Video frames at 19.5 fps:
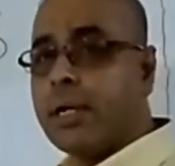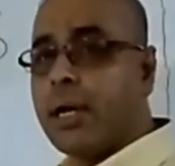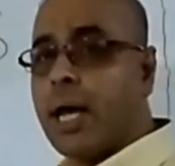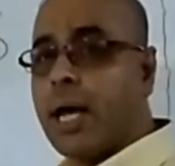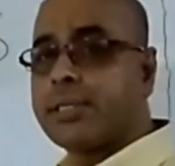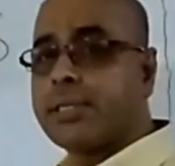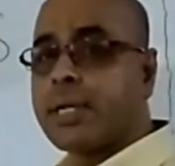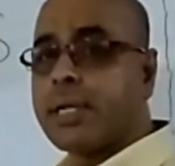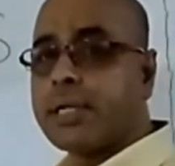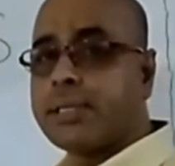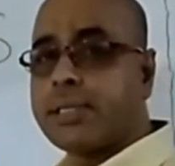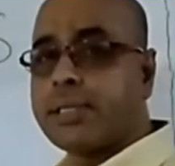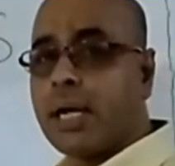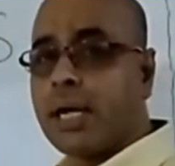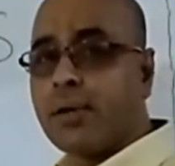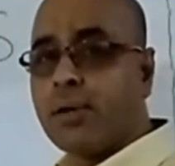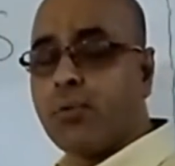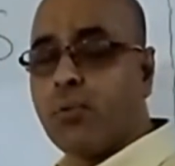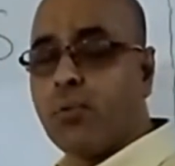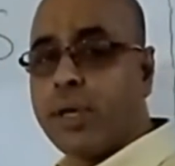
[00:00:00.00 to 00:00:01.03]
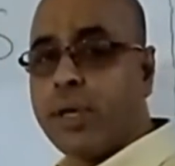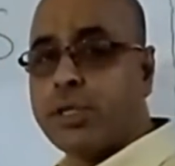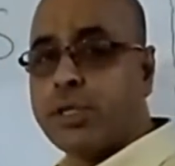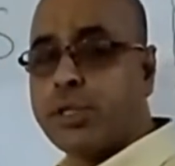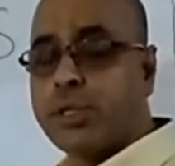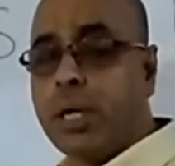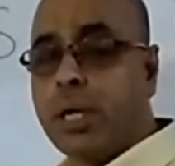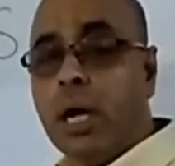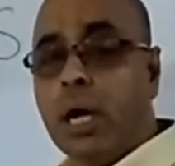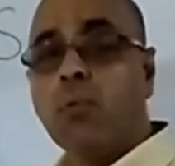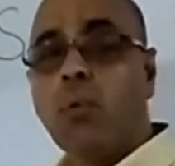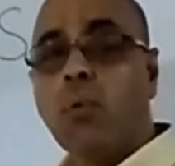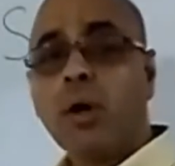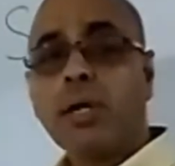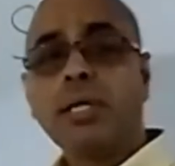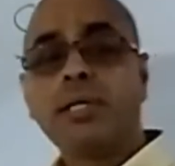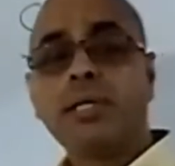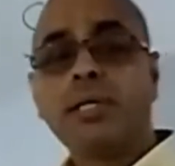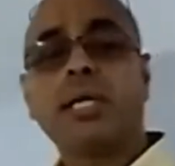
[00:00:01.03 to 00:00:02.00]
as a result of which, what
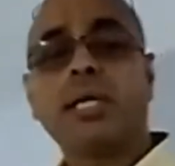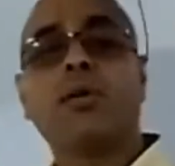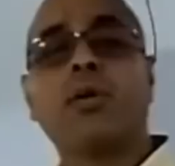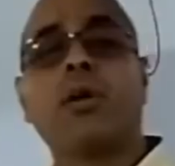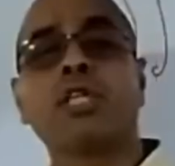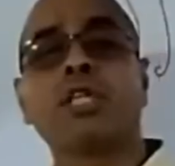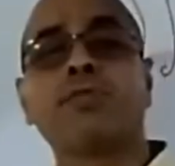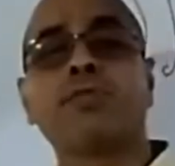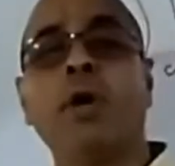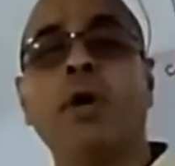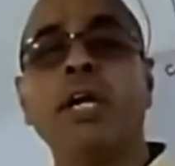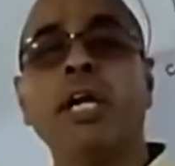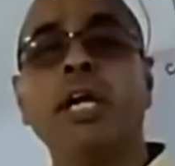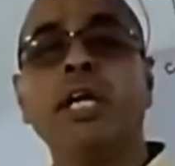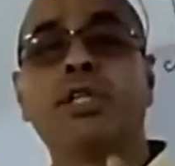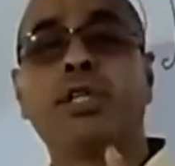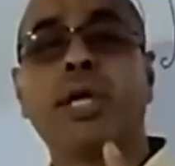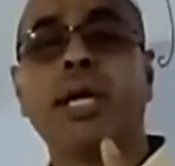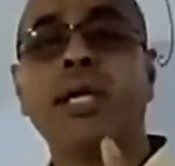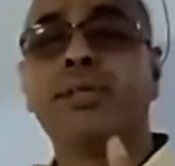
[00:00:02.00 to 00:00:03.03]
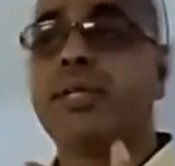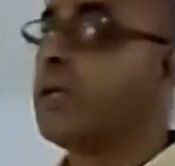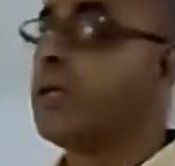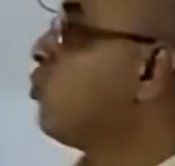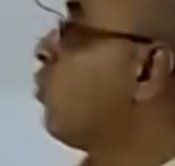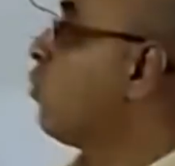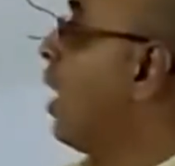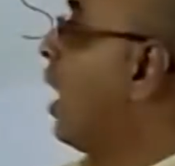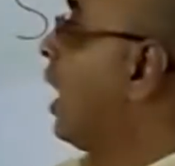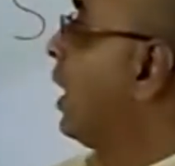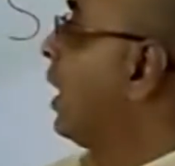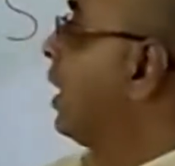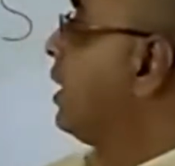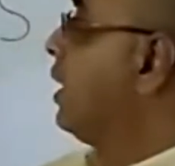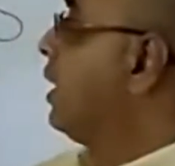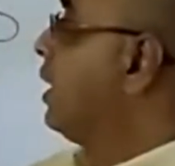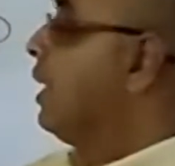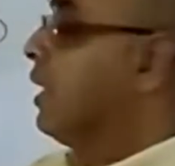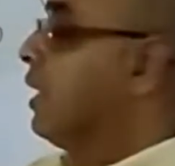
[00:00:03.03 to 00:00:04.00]
is the corresponding change in y?
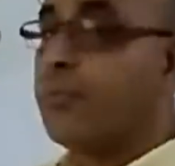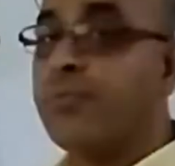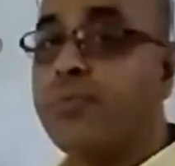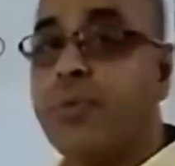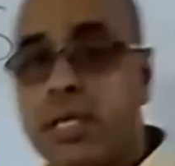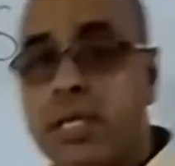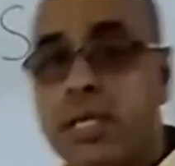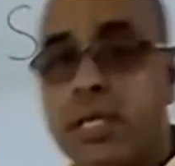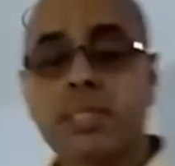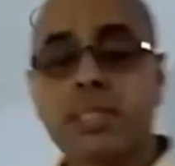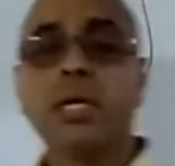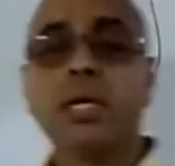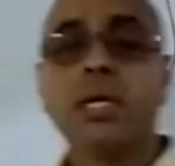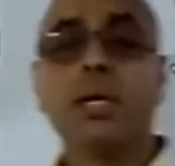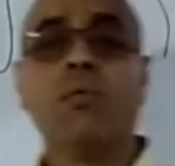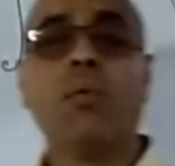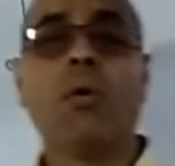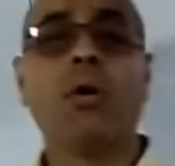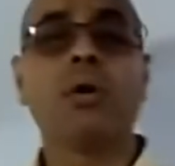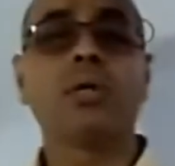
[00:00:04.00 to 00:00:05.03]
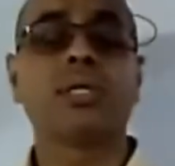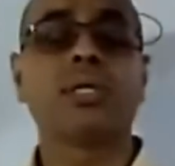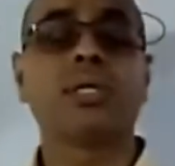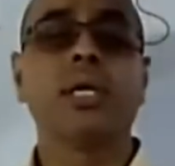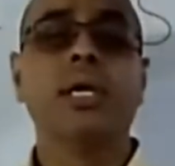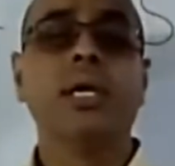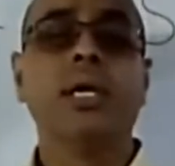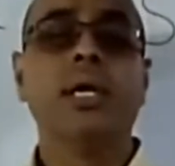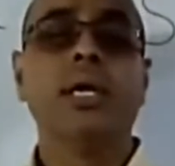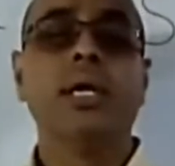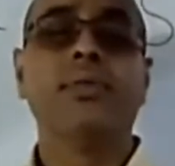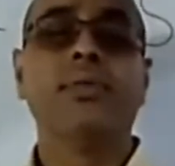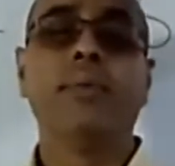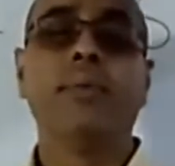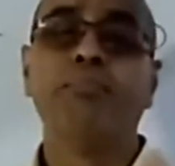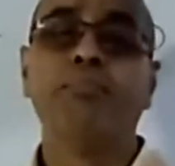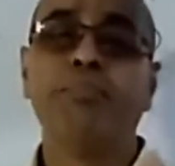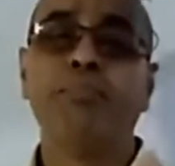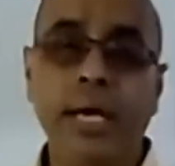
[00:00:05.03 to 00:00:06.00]
This was
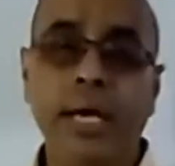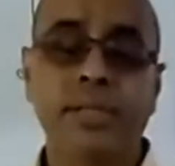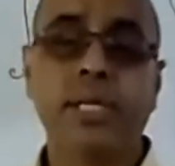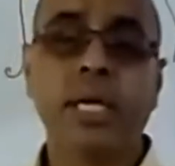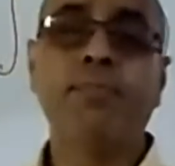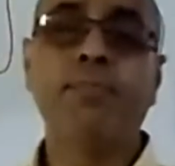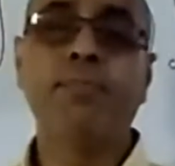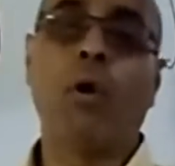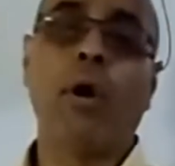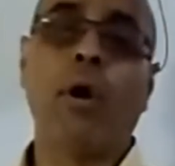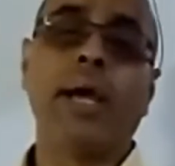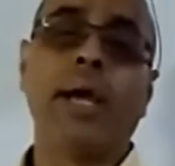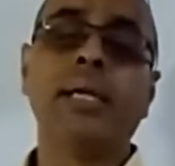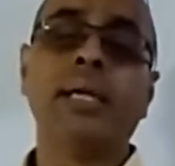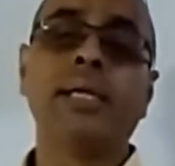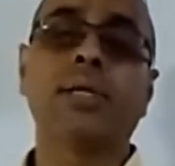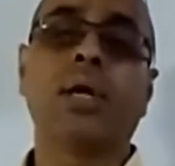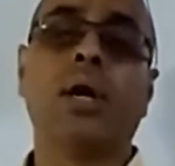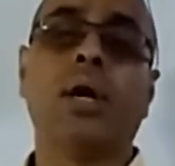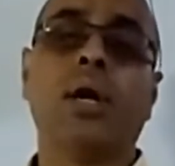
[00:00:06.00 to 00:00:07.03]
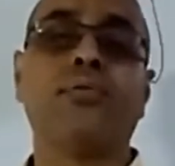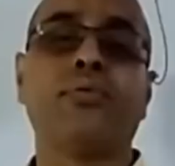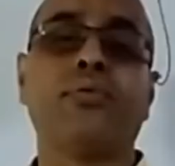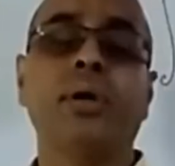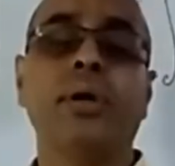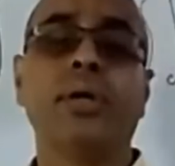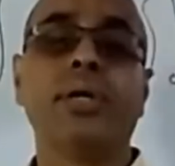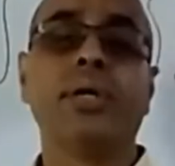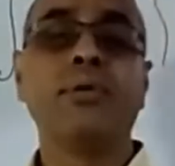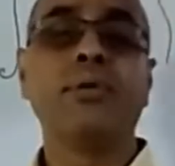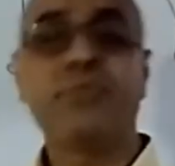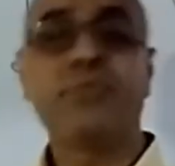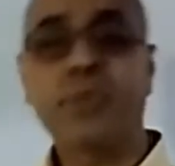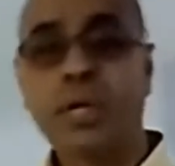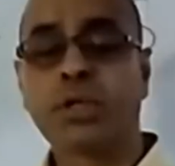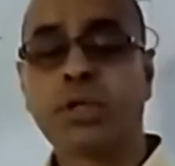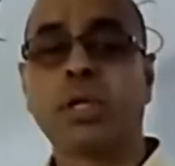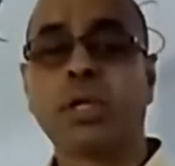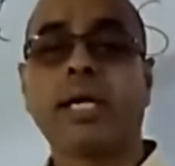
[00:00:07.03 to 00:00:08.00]
the basic point of
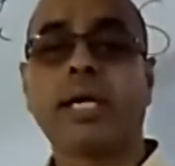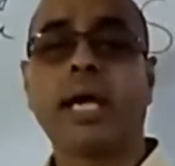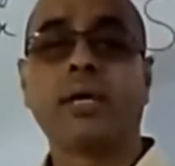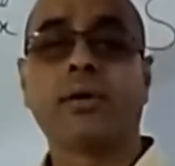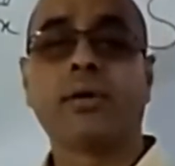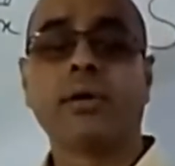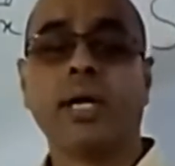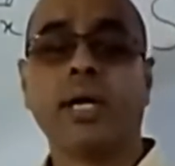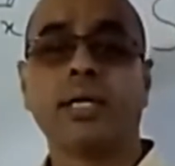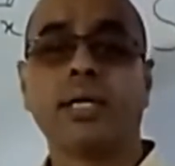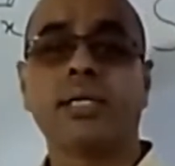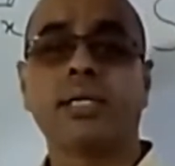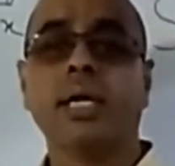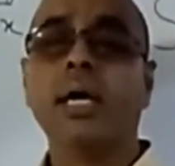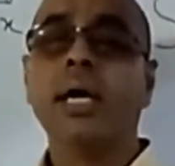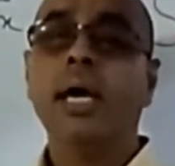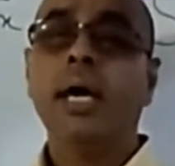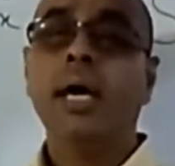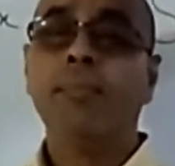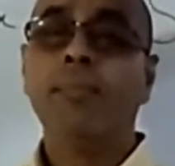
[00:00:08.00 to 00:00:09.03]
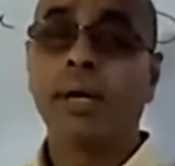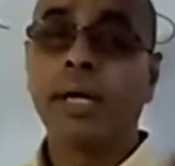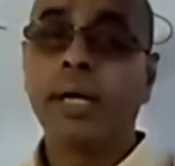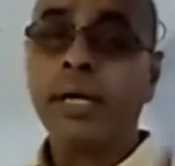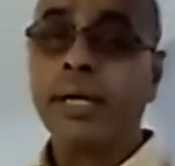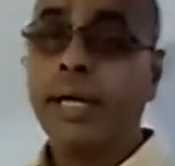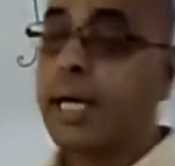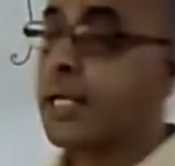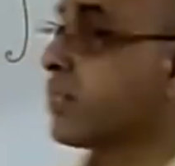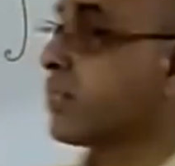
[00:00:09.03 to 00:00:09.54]
differential calculus. But in case